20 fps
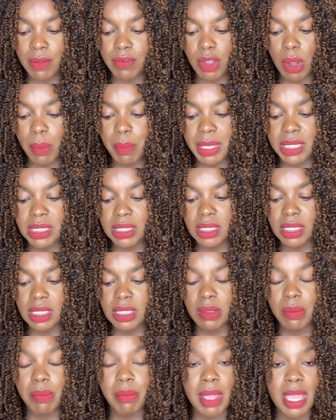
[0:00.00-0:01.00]
If your
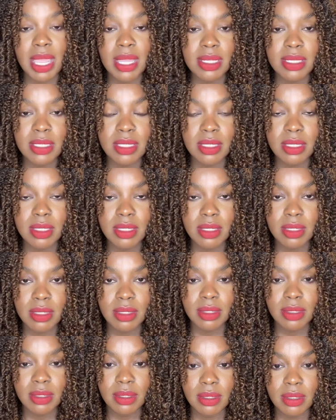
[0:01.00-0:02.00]
business is a
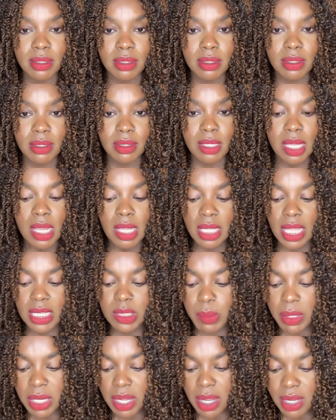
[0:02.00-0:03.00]
mess,
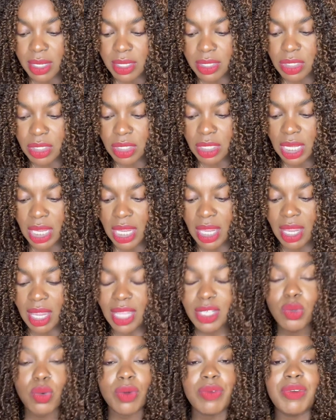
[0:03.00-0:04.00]
That's because
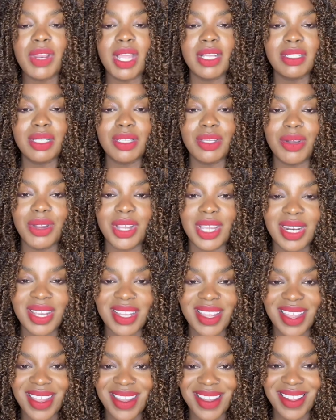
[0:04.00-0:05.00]
it's reflecting your
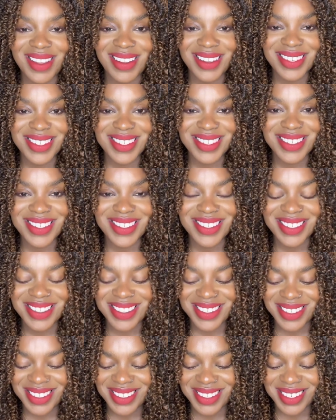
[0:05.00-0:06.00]
inner chaos.
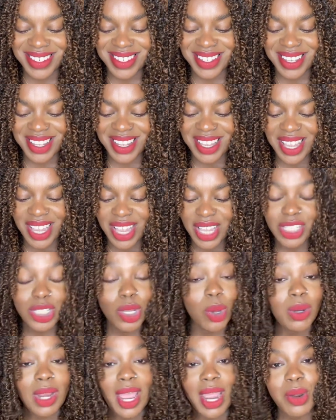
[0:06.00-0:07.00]

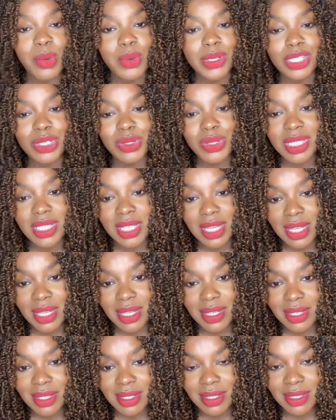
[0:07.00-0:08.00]
Don't like what you
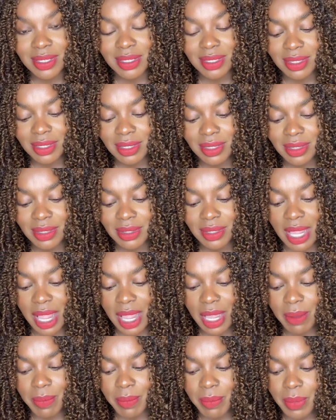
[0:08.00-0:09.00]
see?
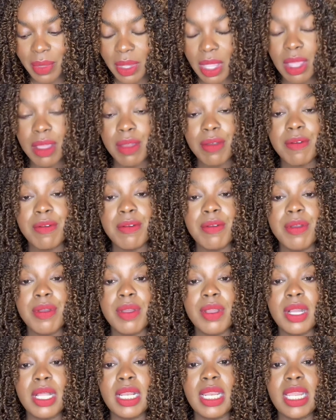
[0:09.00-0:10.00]
Okay?
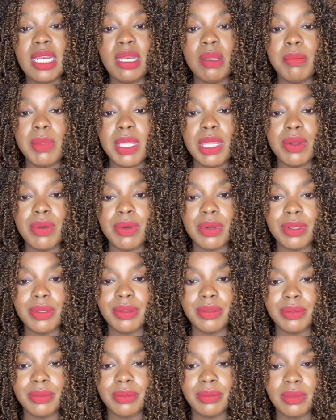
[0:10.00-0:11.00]
Clean the mirror,
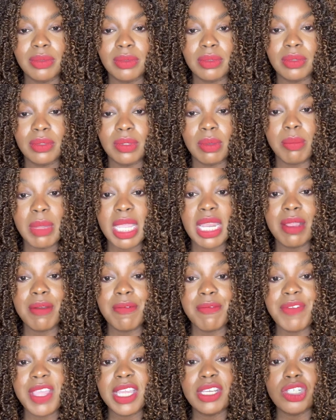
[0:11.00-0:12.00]

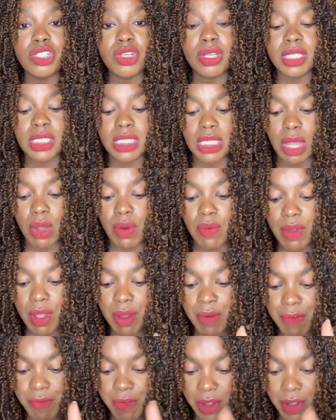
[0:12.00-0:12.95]
meaning fix yourself